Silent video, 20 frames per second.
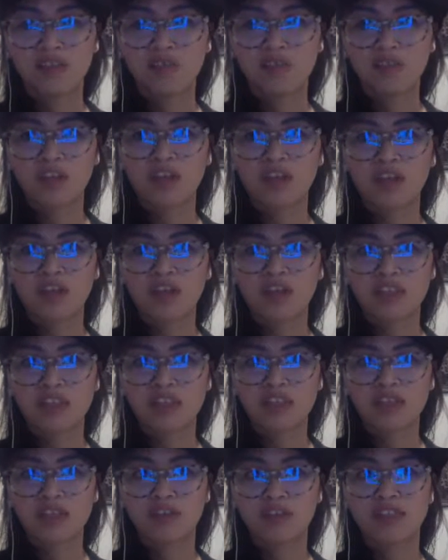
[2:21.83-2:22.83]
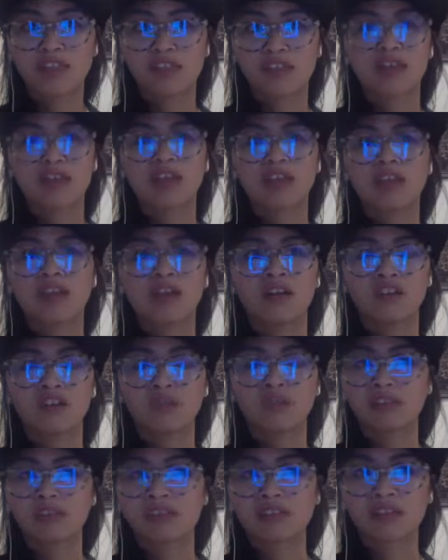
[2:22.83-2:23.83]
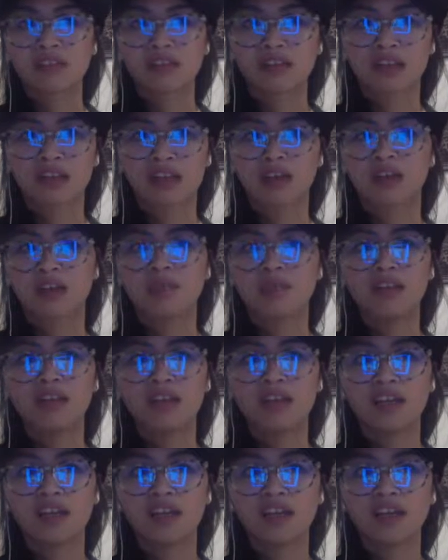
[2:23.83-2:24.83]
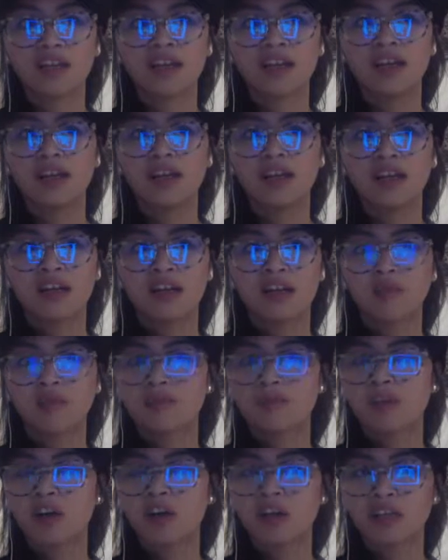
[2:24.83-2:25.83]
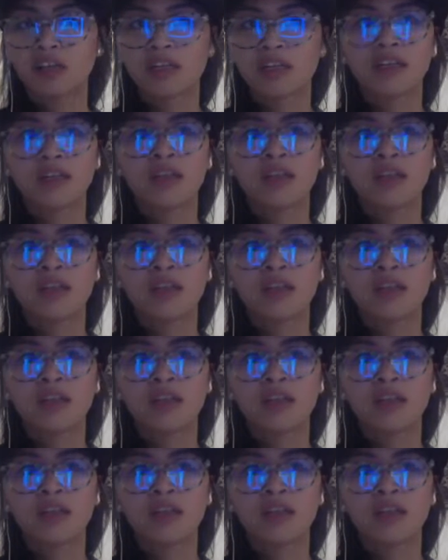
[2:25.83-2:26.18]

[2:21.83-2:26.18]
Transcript: video interviews with entrepreneurs like Gary Vee, Holly